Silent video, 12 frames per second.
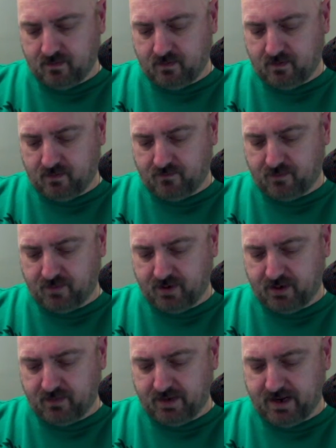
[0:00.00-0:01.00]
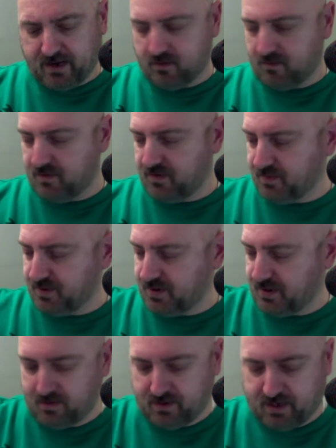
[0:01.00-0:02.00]
for being a backer of this
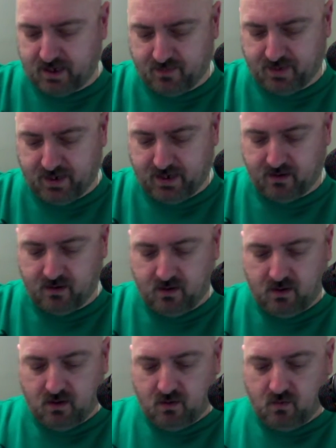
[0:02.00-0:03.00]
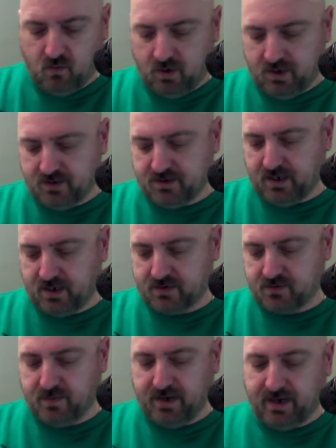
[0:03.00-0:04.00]
particular campaign was an
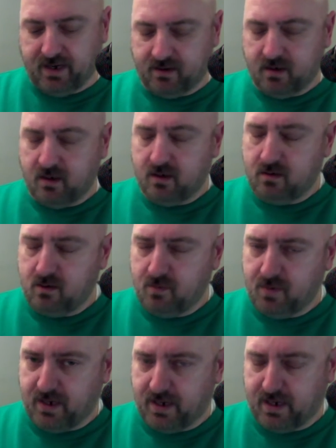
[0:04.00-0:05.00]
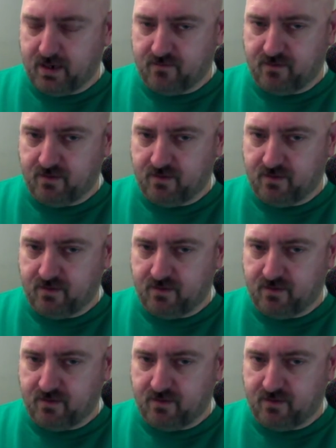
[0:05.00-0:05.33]
extra band. Nubia had a very